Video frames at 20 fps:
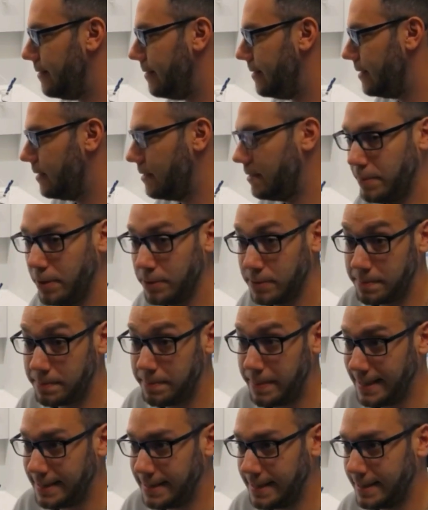the most
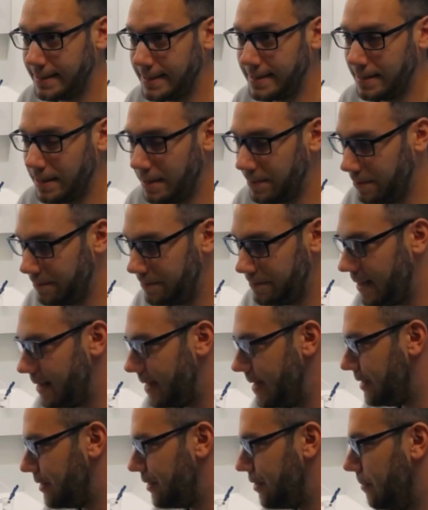basic setup of
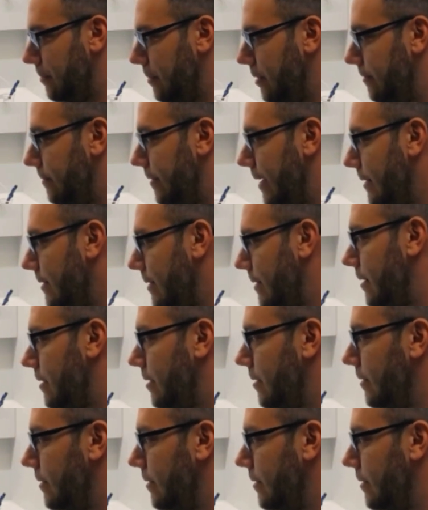the H-Cube Advance,